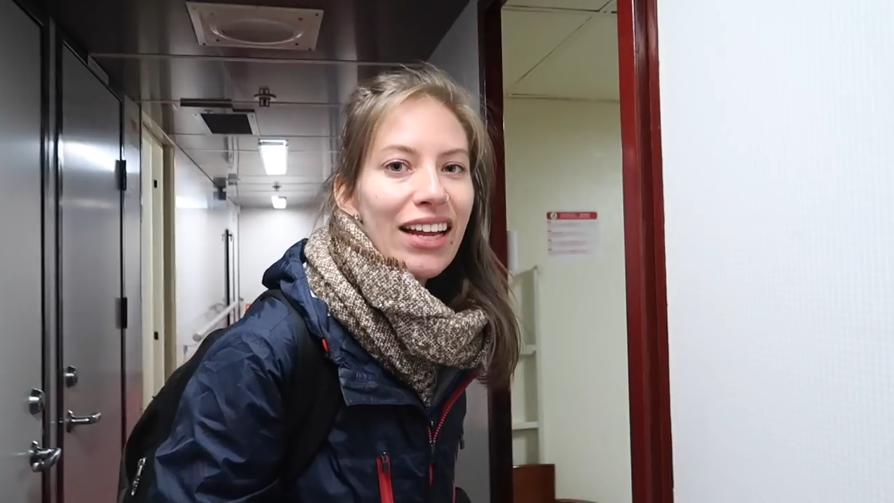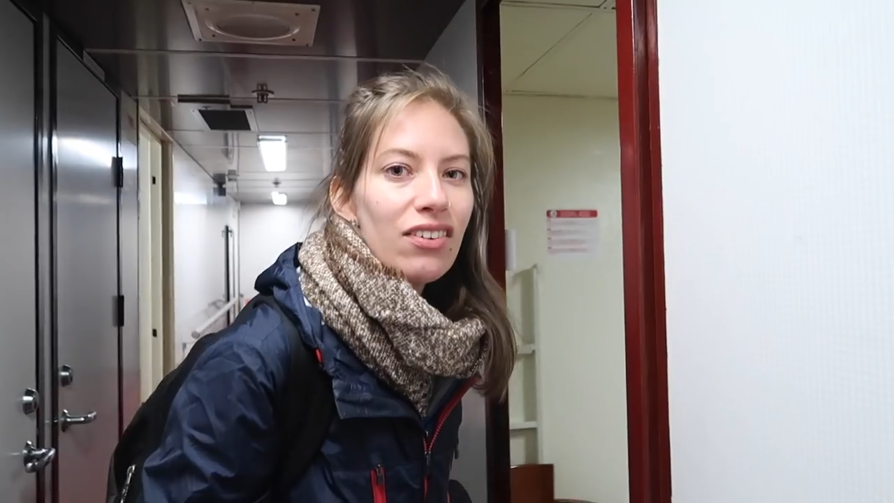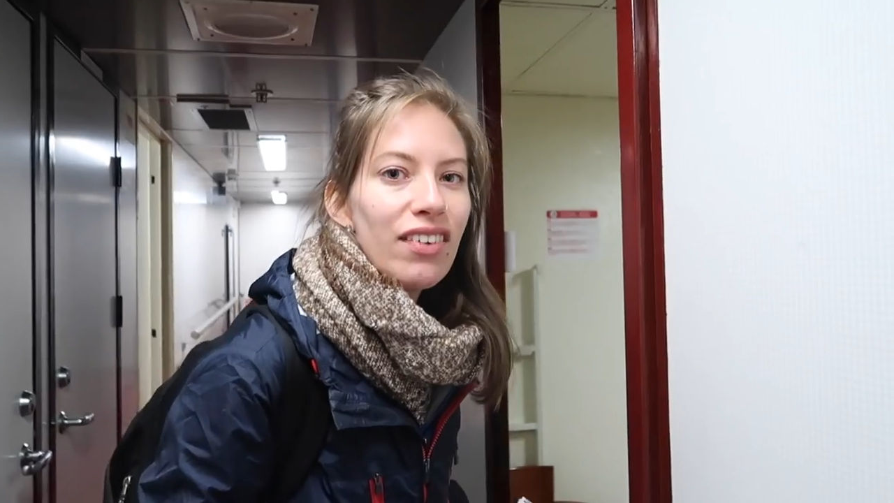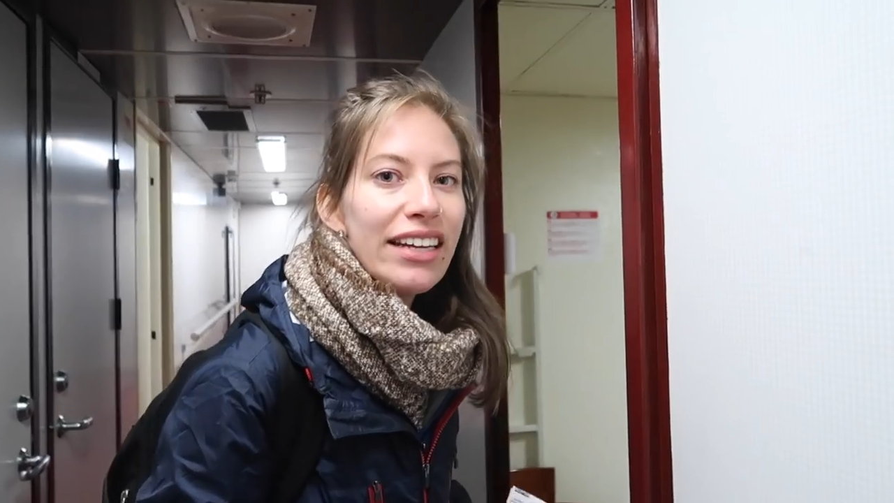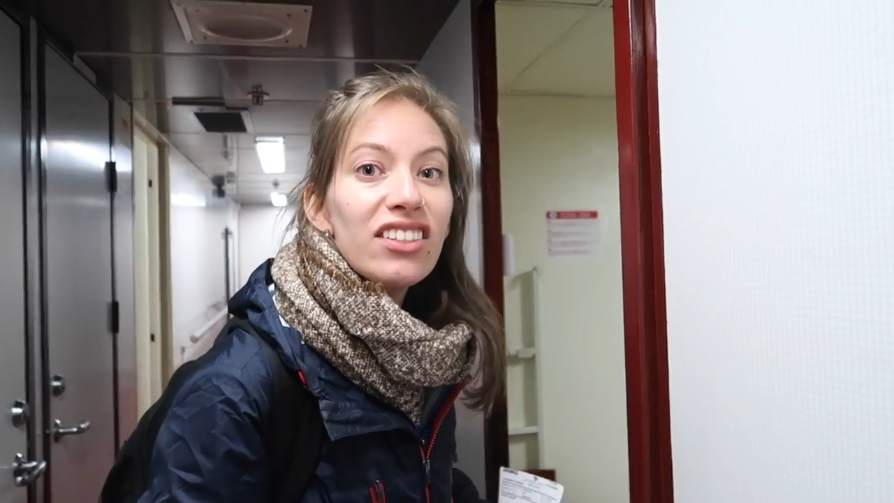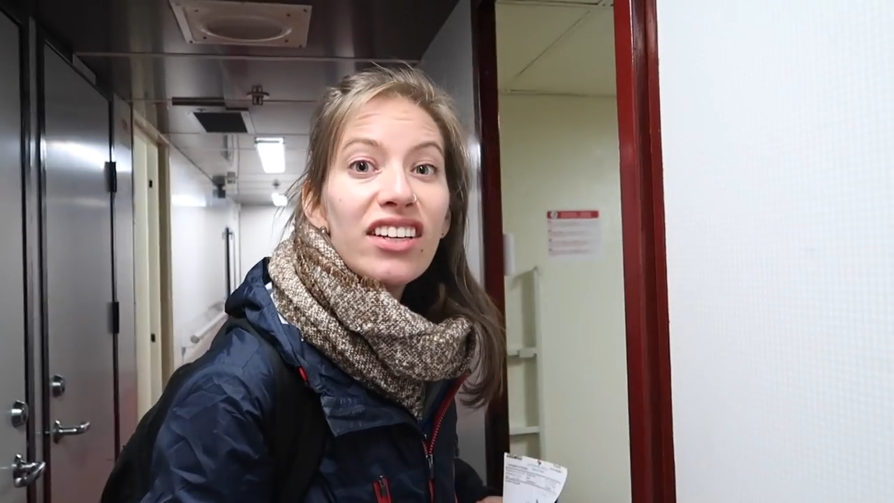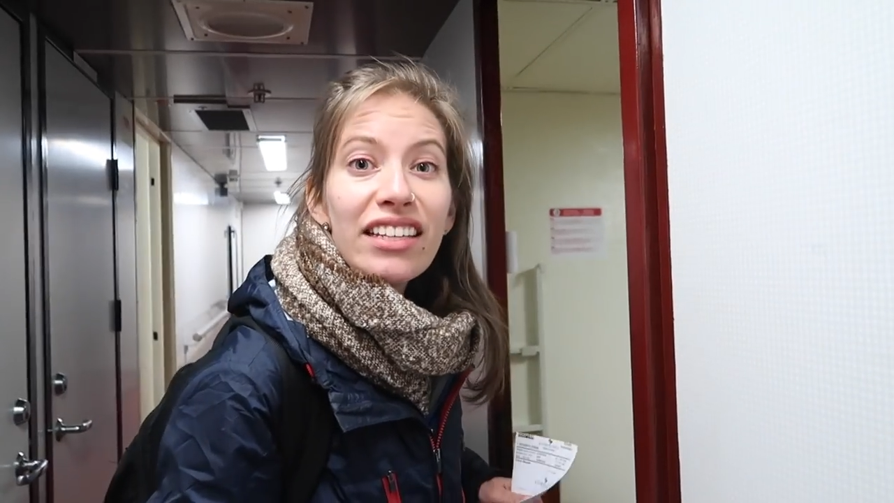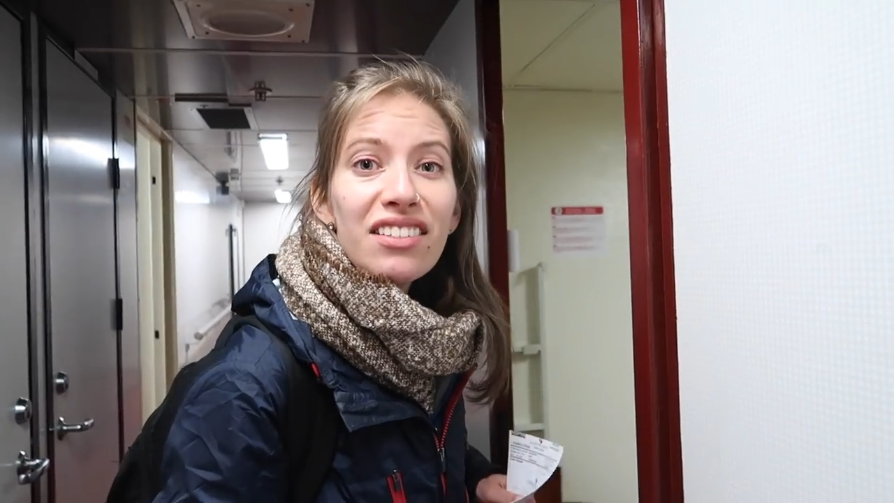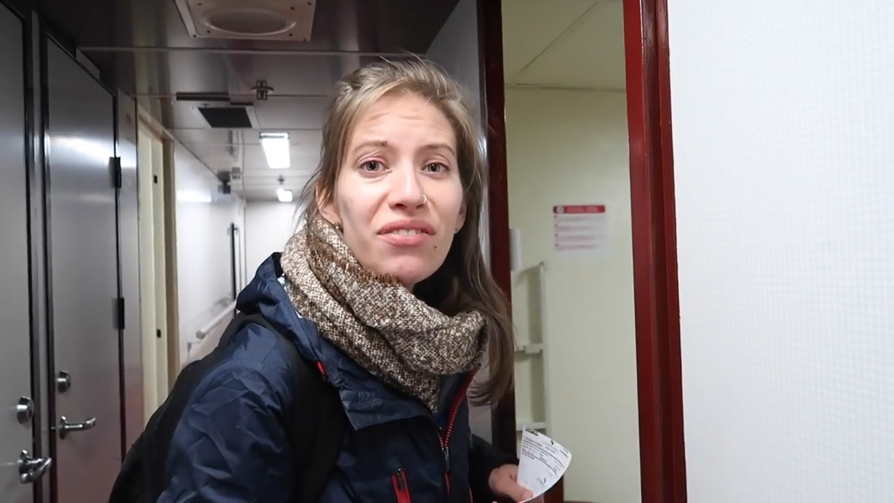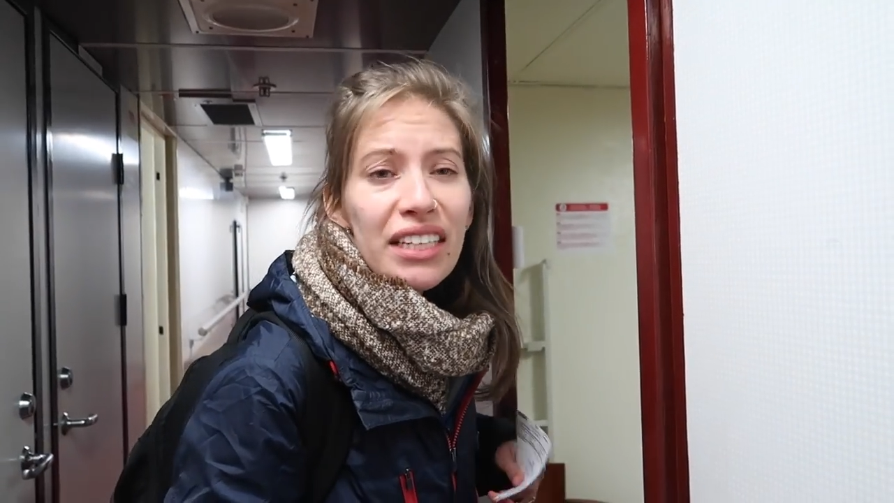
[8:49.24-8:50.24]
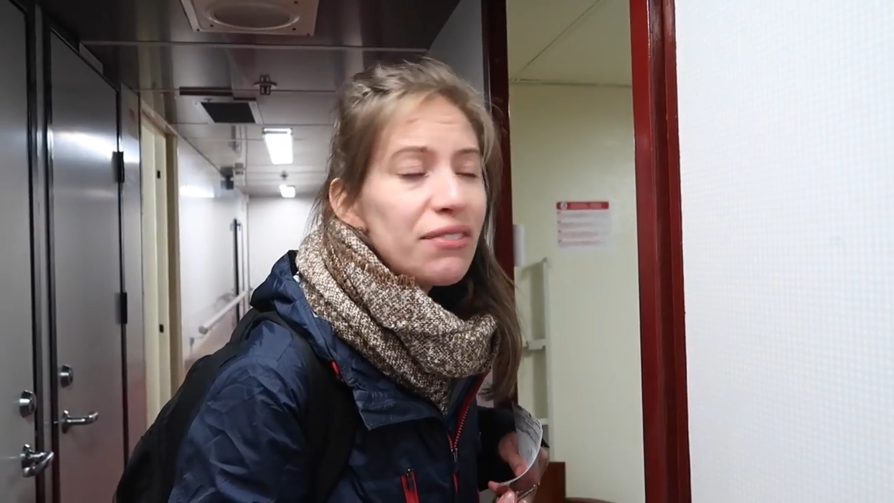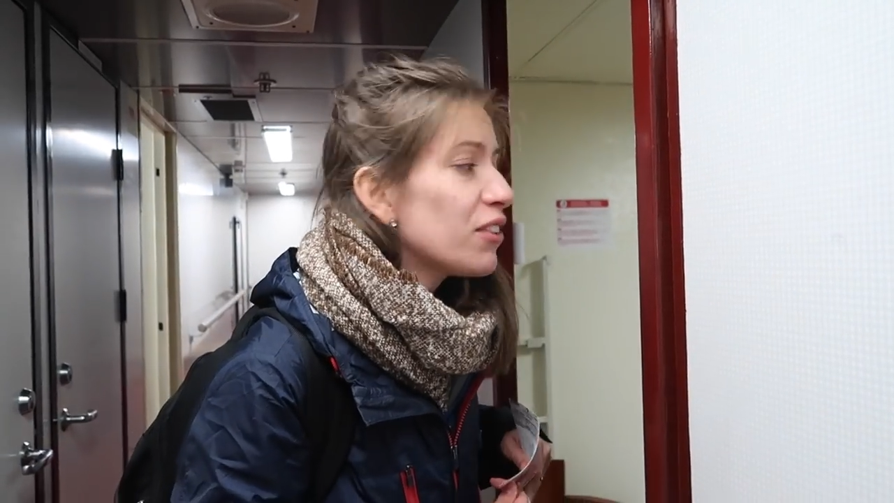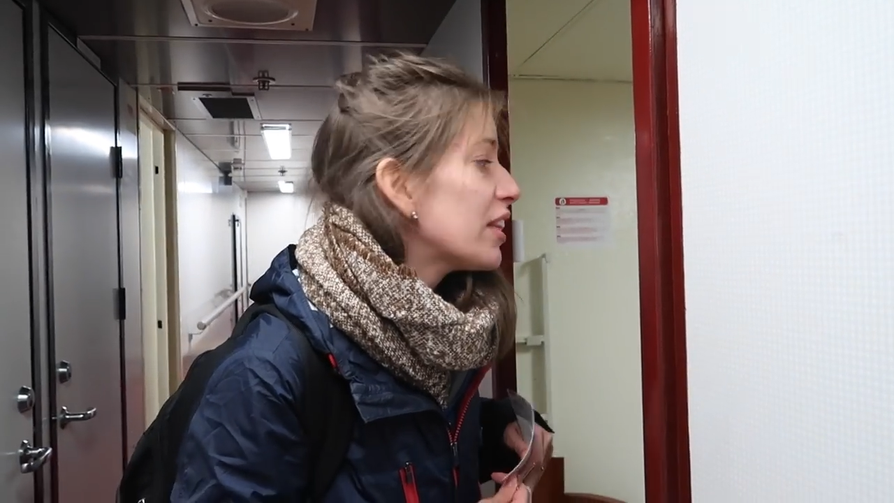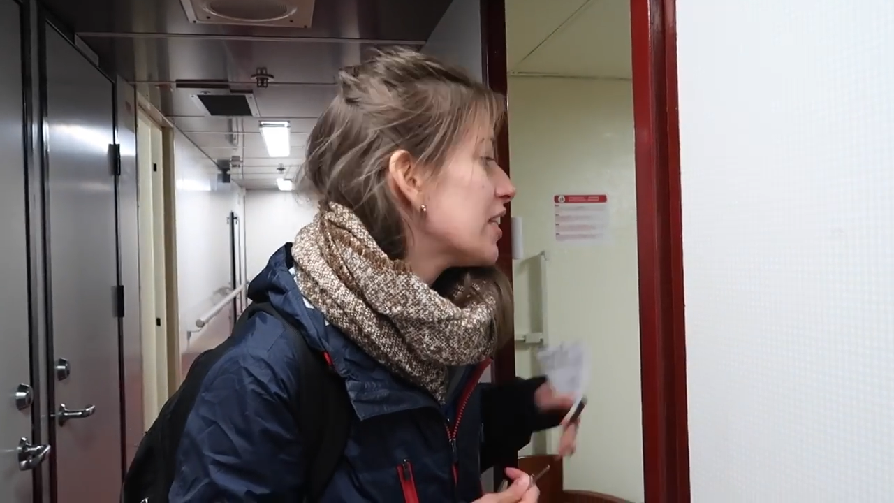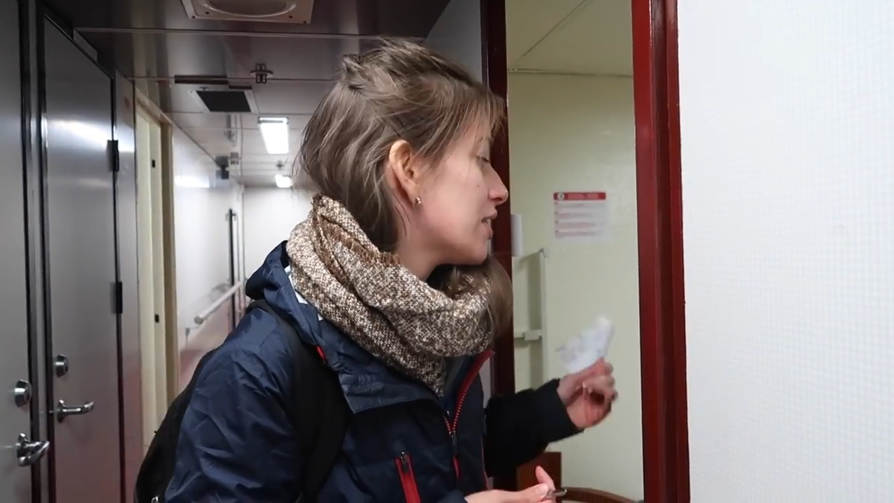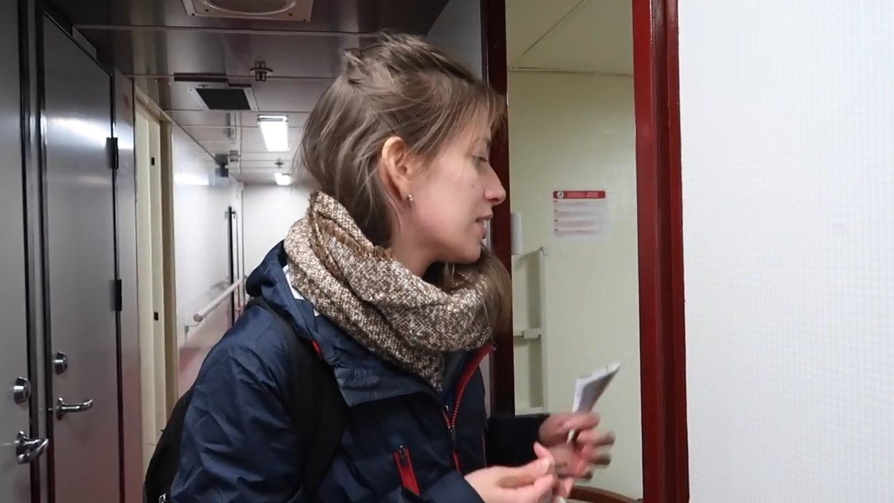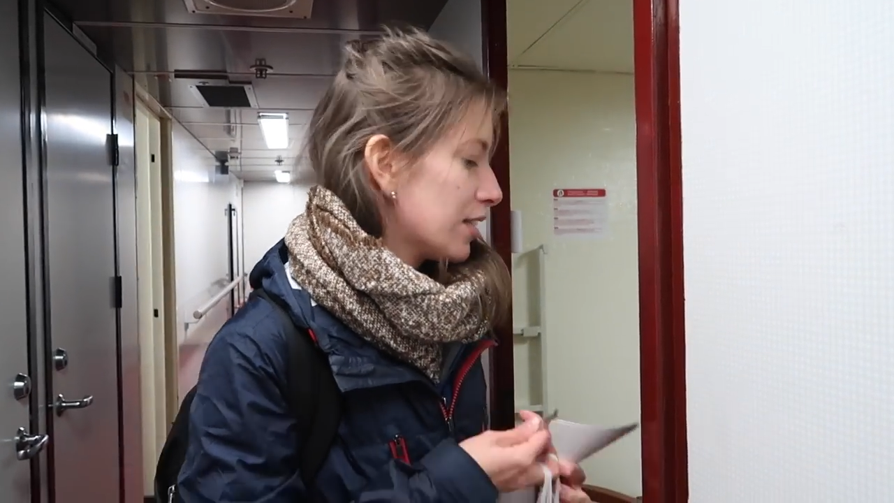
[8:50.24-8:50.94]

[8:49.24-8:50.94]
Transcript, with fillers: All right, you guys ready for this?